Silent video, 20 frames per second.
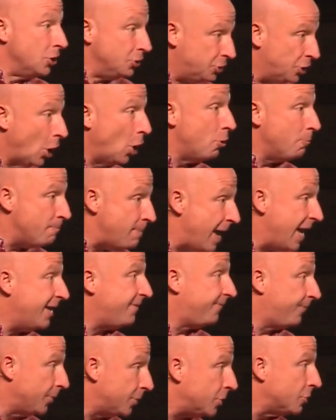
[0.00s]
don't make
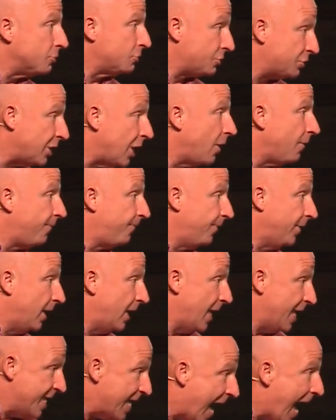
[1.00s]
for yourself
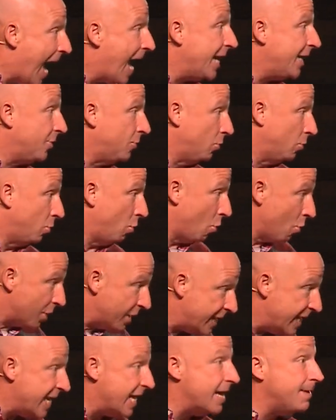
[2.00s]
an idol or
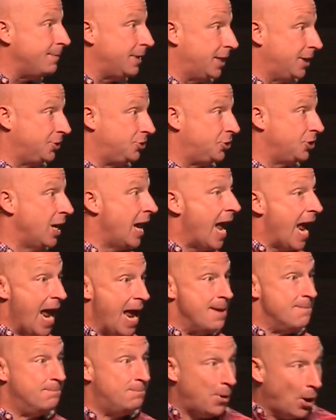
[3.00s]
an image.
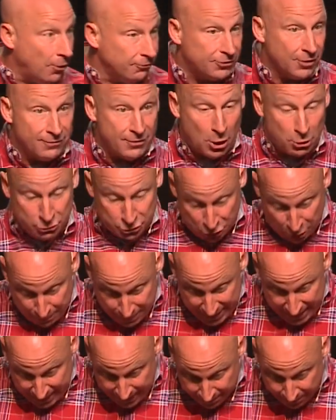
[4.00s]
And both of those are
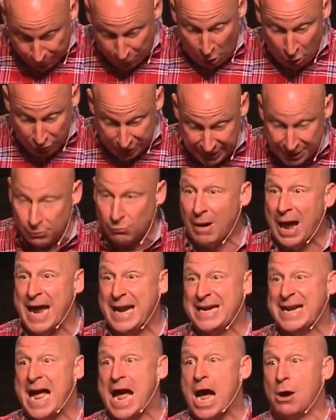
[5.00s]
being broken
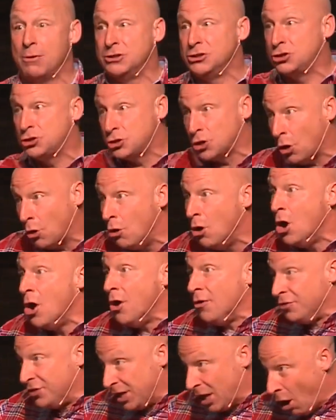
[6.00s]
right now. And so
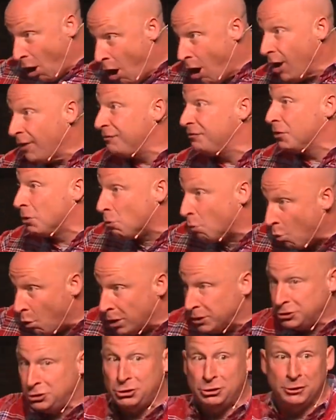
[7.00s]
the author
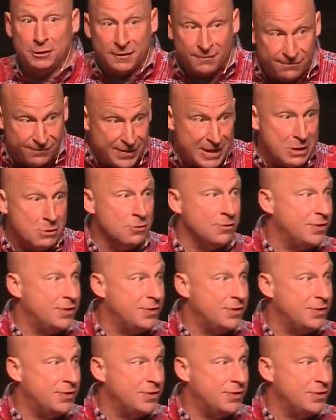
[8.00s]
wants you to feel